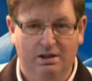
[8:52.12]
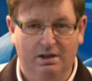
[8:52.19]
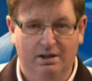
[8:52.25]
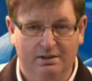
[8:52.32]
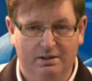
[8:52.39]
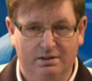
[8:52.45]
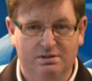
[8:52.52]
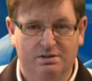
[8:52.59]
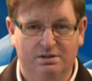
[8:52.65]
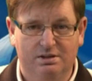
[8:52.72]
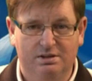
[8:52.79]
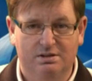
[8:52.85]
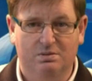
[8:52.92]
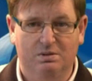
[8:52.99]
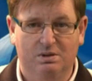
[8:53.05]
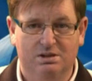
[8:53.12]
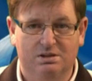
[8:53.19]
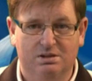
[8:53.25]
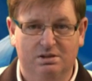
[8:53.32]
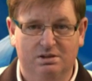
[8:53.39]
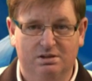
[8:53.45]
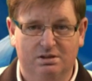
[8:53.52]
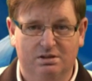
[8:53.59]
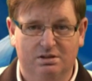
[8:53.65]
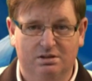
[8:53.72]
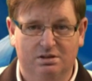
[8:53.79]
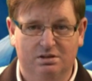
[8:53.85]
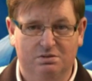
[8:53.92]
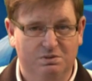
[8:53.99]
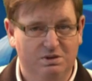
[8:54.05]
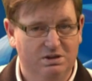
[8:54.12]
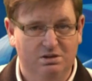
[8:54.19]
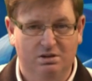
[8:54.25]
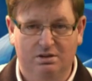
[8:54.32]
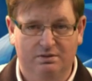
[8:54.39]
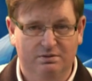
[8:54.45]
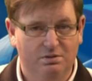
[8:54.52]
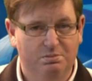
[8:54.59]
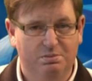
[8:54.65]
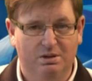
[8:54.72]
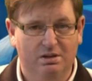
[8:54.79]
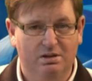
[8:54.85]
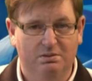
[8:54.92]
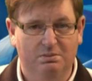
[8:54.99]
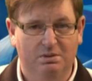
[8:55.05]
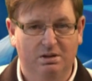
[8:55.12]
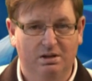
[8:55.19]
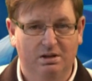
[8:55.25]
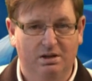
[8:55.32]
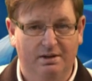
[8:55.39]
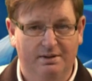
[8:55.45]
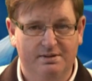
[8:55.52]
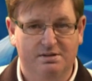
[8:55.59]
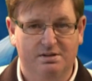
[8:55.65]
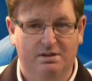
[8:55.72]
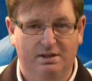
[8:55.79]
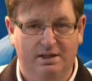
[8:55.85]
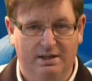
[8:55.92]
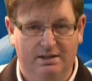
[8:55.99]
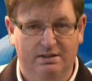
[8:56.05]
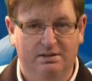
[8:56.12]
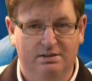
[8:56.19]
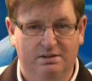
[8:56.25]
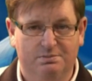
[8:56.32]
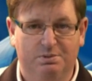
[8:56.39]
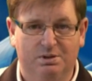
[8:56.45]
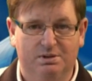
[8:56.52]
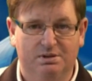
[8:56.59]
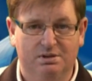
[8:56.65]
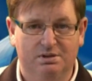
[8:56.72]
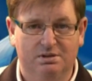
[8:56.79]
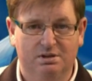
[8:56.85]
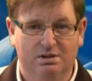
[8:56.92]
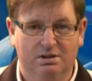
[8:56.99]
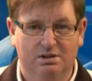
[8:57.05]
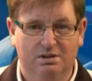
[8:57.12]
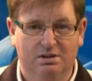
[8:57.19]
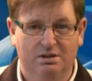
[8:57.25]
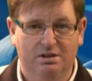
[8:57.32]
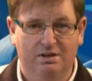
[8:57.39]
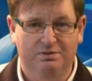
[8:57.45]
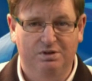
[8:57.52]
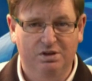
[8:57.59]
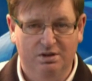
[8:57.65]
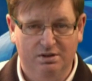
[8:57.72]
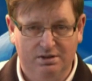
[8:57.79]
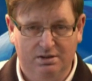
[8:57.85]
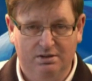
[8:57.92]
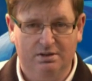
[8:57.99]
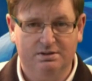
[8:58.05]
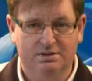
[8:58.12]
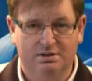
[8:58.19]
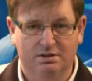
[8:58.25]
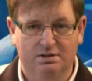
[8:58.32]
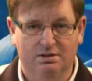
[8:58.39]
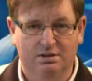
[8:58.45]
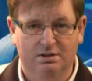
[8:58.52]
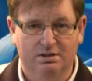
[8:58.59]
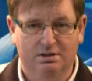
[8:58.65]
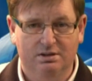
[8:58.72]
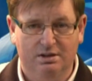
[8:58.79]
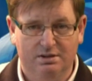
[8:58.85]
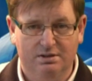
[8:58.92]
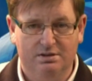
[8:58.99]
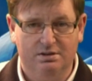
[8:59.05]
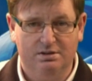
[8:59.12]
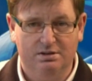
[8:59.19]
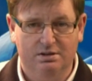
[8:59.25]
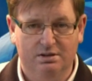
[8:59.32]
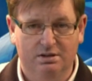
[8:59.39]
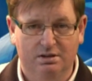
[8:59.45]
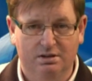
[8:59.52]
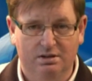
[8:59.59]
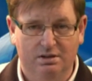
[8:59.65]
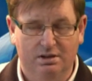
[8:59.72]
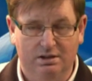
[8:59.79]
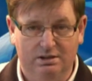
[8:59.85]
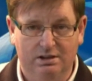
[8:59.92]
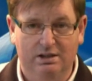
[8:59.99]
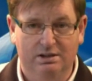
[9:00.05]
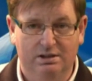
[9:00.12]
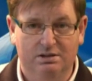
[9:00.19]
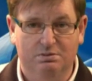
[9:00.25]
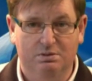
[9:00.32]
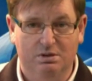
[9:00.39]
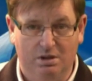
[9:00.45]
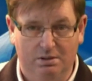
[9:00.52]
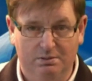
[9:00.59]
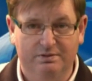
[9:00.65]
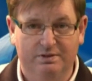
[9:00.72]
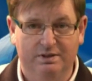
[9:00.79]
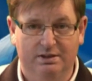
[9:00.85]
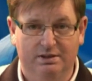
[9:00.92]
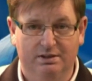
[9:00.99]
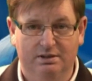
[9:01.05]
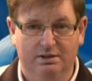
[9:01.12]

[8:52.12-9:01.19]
and answer these questions, because we certainly have no problem answering anything that's put to us. If you got the guts to answer us, I can tell you this, we're coming for you.